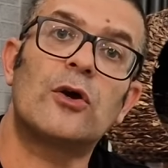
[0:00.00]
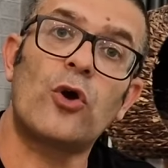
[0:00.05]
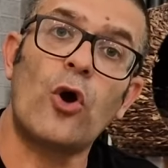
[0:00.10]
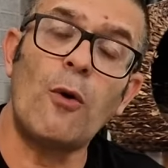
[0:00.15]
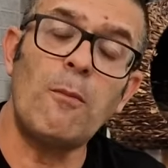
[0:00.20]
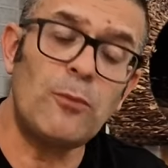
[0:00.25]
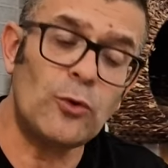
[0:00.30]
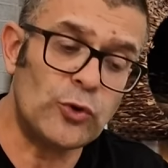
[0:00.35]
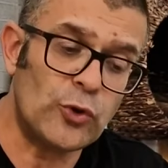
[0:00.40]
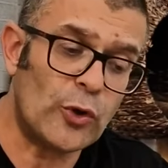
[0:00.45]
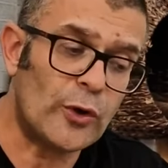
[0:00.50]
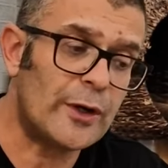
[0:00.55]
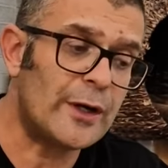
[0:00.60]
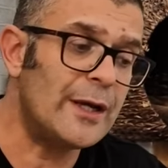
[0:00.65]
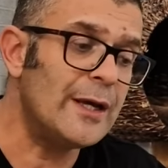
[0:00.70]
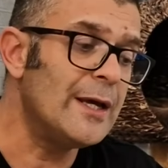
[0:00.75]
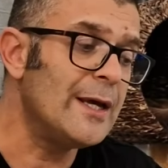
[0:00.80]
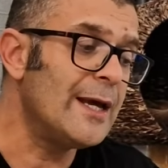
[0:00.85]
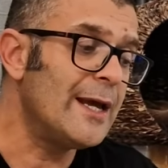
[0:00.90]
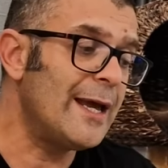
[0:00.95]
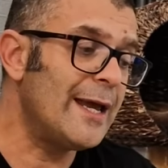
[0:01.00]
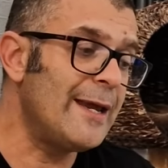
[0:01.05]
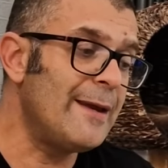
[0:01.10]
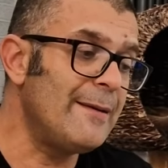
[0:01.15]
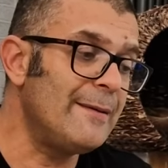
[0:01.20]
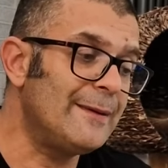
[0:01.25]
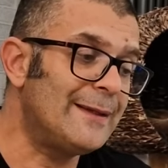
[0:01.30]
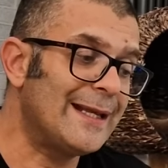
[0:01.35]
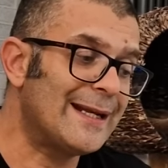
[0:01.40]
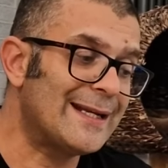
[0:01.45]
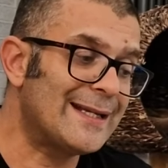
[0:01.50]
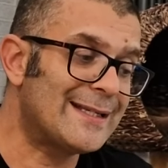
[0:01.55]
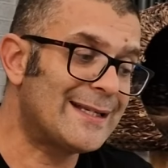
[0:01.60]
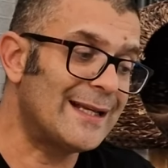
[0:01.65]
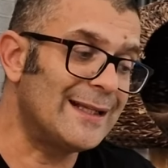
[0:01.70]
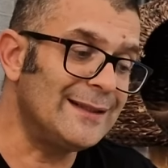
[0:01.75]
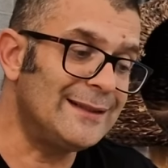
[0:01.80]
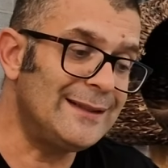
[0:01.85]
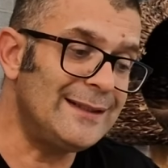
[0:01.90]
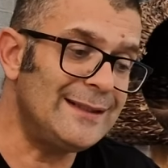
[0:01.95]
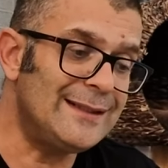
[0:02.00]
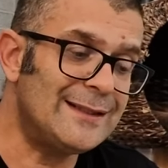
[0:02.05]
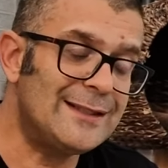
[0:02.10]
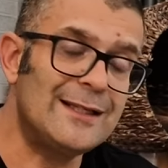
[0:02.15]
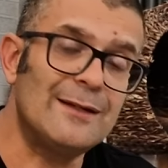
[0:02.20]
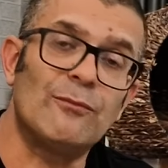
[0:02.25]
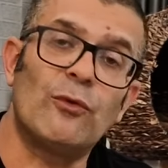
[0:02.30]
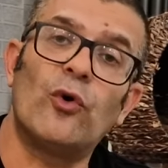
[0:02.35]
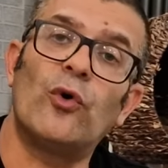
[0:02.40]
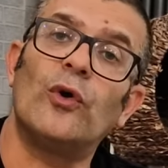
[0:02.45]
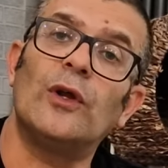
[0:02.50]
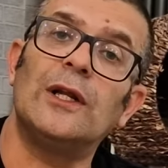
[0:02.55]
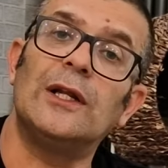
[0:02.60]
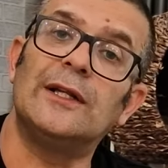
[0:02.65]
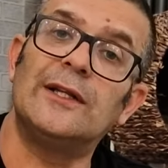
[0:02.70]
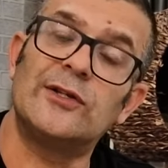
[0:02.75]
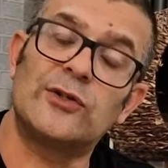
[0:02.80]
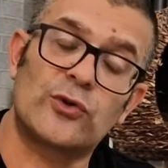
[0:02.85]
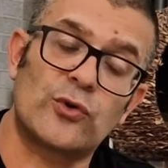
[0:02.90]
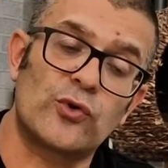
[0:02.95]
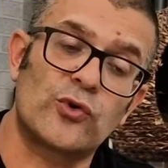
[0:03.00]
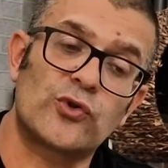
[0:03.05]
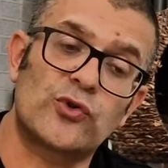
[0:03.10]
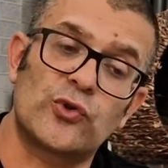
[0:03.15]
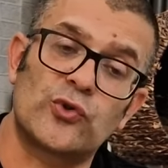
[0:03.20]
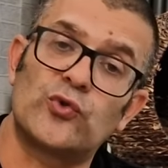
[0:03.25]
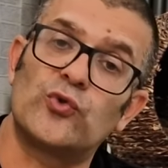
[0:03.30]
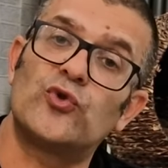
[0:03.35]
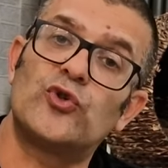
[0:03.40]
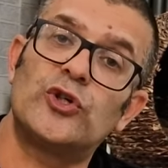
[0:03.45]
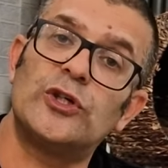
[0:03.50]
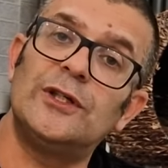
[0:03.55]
Commodore. It is very interesting, the talk about the